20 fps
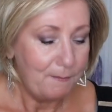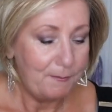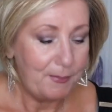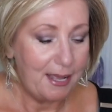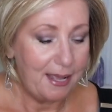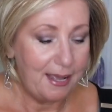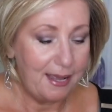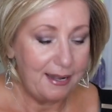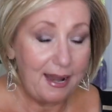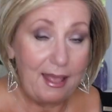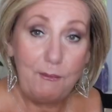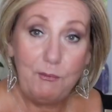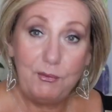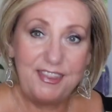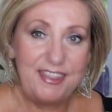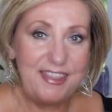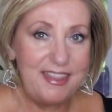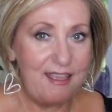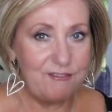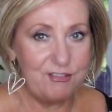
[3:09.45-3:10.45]
But I
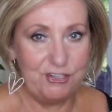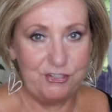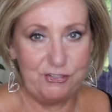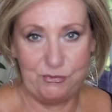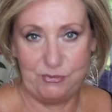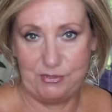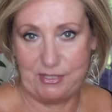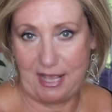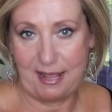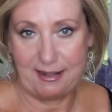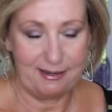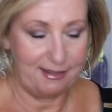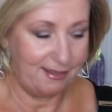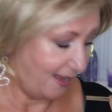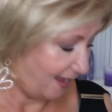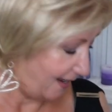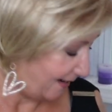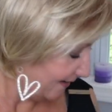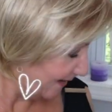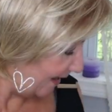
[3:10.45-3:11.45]
will never do that
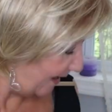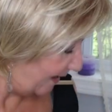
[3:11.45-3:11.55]
again.